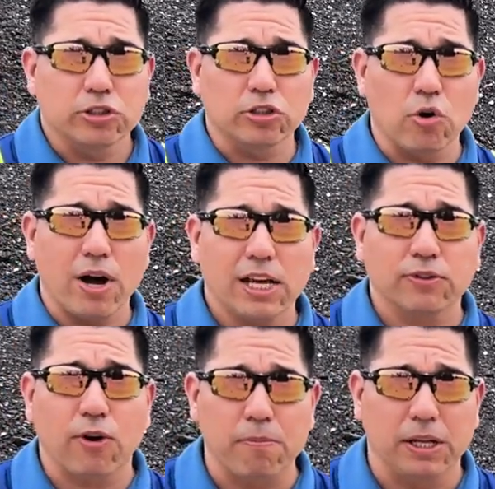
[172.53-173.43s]
So
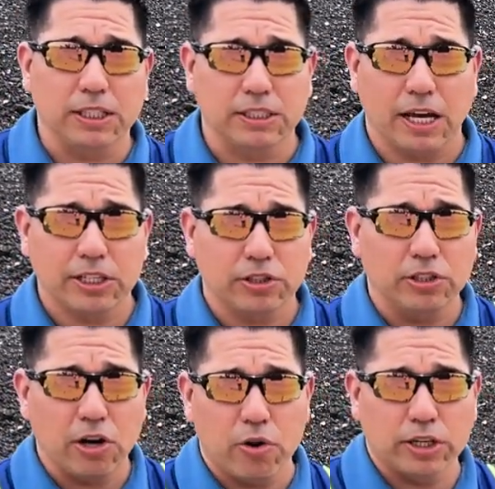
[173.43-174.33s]
asphalt millings, as
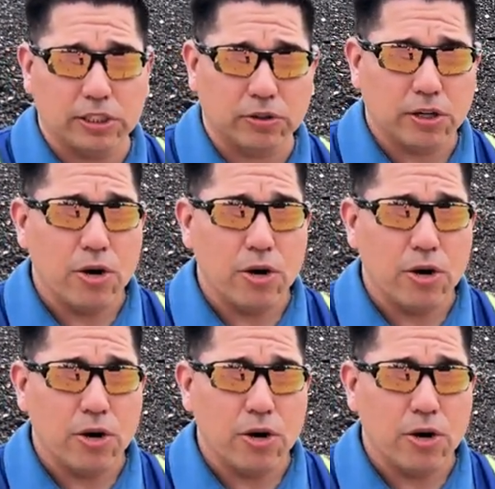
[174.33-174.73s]
you notice,